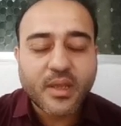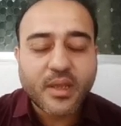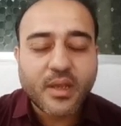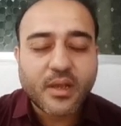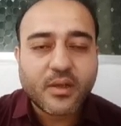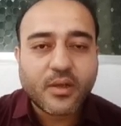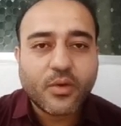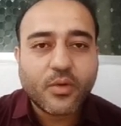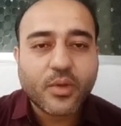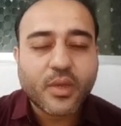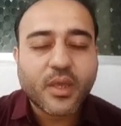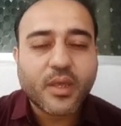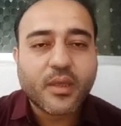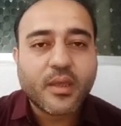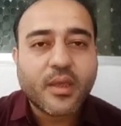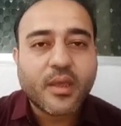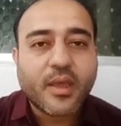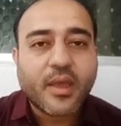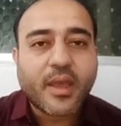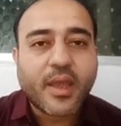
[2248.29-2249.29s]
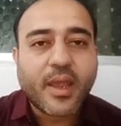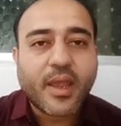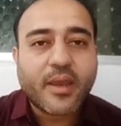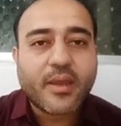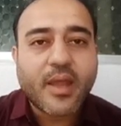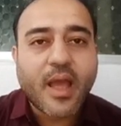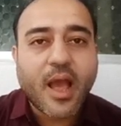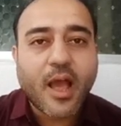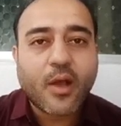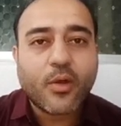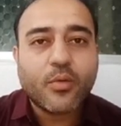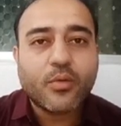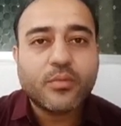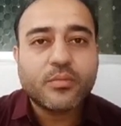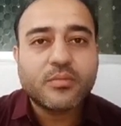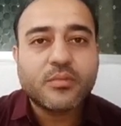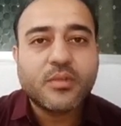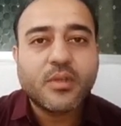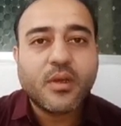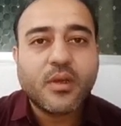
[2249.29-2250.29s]
Okay, and how
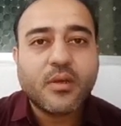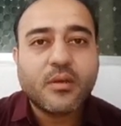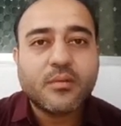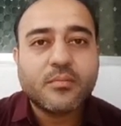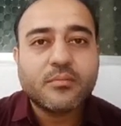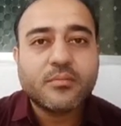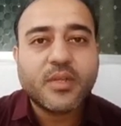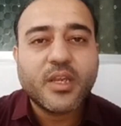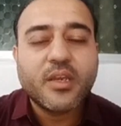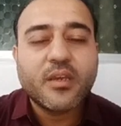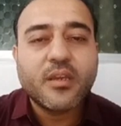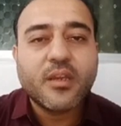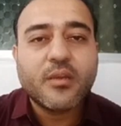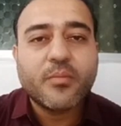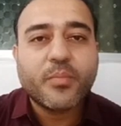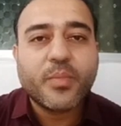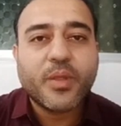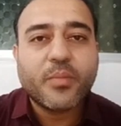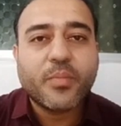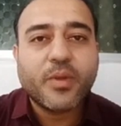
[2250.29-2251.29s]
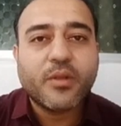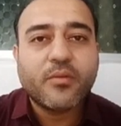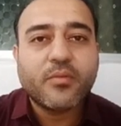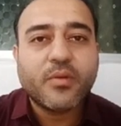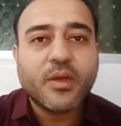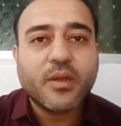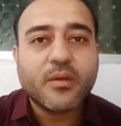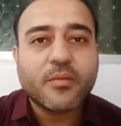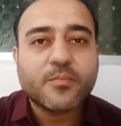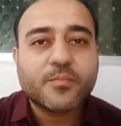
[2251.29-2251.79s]
the Indian people were